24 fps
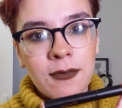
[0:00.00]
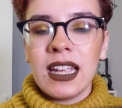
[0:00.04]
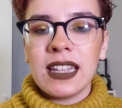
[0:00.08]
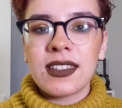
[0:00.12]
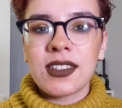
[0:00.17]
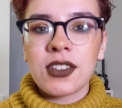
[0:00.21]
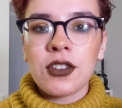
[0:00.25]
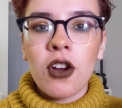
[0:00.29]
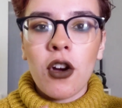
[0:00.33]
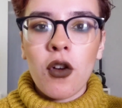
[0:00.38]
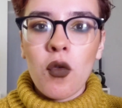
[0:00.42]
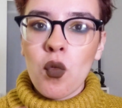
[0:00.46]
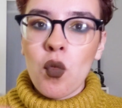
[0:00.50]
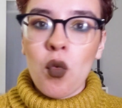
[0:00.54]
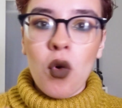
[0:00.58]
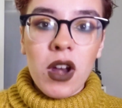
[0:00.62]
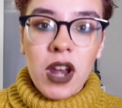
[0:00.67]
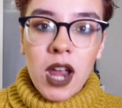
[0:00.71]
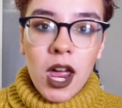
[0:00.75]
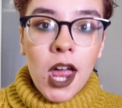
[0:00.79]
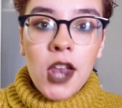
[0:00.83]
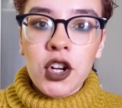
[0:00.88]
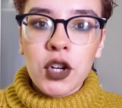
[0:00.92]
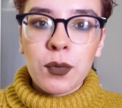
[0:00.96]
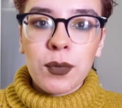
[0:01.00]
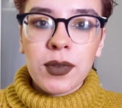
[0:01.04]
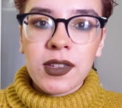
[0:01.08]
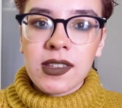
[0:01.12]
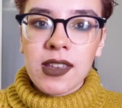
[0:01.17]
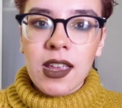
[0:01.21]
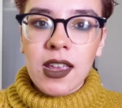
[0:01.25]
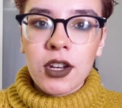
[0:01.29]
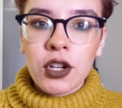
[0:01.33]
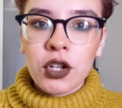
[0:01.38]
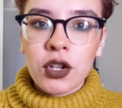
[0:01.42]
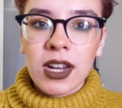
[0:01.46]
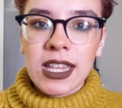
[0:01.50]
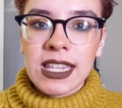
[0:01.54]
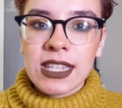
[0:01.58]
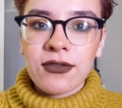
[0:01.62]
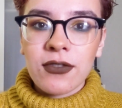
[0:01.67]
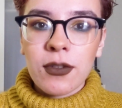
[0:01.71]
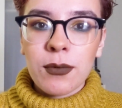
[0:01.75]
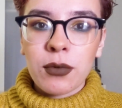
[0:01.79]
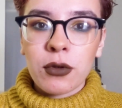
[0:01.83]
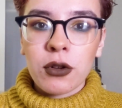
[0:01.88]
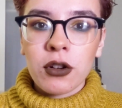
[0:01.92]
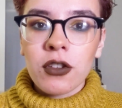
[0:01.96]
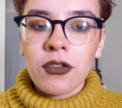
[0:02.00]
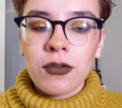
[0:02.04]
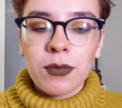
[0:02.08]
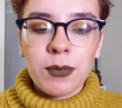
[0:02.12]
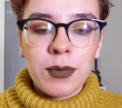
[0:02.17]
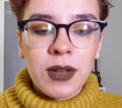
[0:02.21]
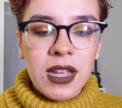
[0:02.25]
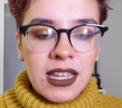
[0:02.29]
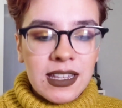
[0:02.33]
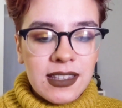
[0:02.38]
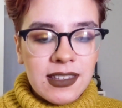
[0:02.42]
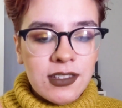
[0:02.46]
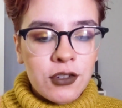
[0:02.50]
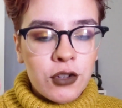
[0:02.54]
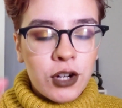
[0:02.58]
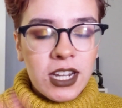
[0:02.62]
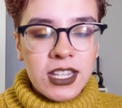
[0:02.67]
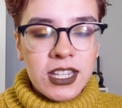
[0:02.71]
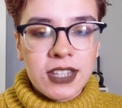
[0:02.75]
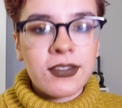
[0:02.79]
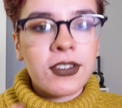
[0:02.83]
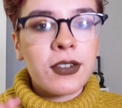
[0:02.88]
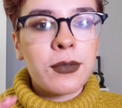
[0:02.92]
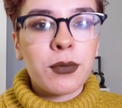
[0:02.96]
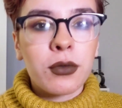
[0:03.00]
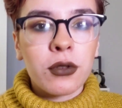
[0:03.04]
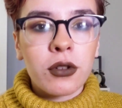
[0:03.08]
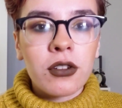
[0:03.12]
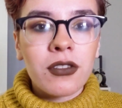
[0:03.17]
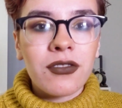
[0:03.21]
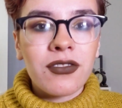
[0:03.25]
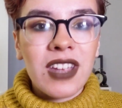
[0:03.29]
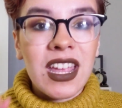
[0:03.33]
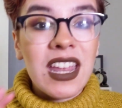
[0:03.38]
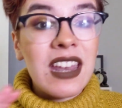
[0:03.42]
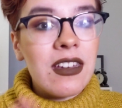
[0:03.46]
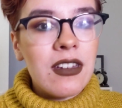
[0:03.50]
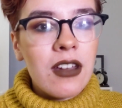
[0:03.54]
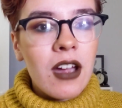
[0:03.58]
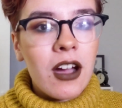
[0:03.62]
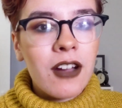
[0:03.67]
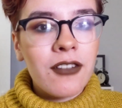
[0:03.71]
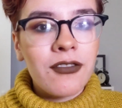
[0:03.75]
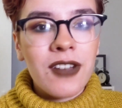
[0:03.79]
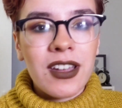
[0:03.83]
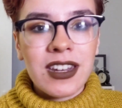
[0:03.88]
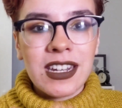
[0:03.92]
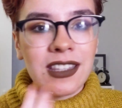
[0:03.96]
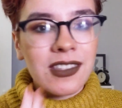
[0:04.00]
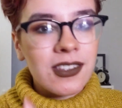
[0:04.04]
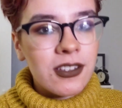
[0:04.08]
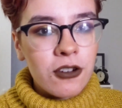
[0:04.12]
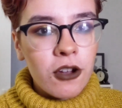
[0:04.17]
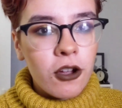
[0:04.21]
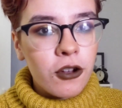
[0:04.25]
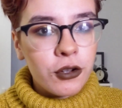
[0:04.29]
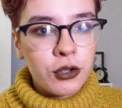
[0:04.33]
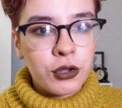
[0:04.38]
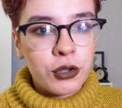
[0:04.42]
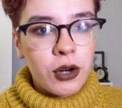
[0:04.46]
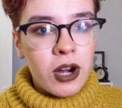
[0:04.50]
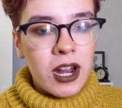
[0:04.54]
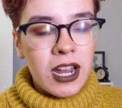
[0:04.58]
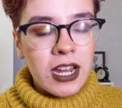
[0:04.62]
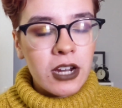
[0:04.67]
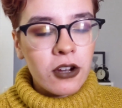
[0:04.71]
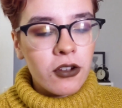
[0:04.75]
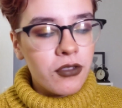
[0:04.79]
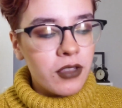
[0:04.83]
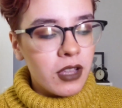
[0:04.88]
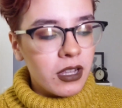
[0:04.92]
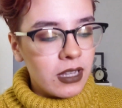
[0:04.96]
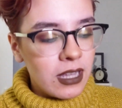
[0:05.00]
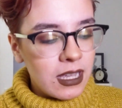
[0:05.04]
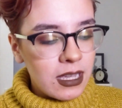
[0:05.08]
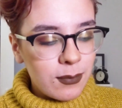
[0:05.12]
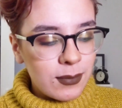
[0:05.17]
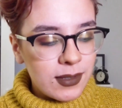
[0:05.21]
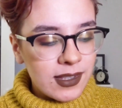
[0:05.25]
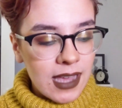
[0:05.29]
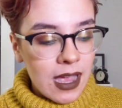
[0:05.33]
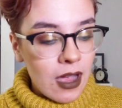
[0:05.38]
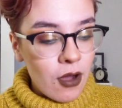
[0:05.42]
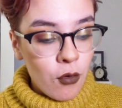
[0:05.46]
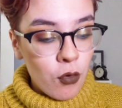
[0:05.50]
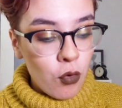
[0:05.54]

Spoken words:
It's not 100% transfer proof, but it's transfer proof enough and it's not drying on the lips at